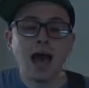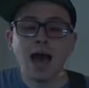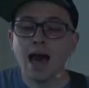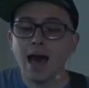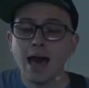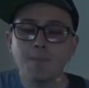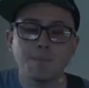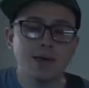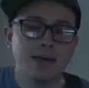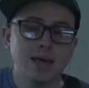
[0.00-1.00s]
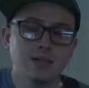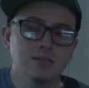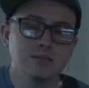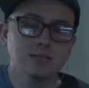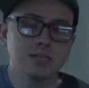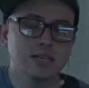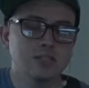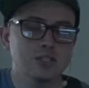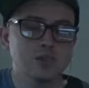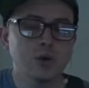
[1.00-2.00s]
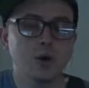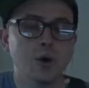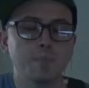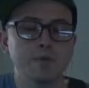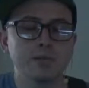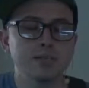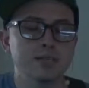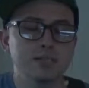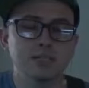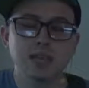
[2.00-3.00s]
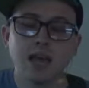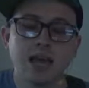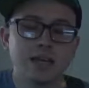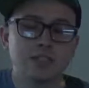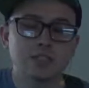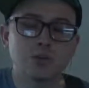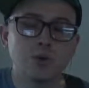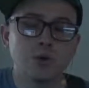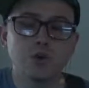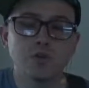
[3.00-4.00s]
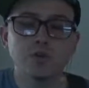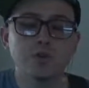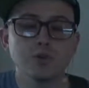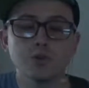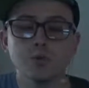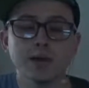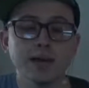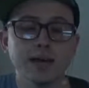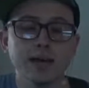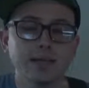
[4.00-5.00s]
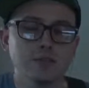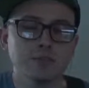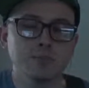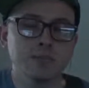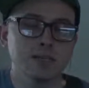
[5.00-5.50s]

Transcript: I melt in your peace, it's overwhelming.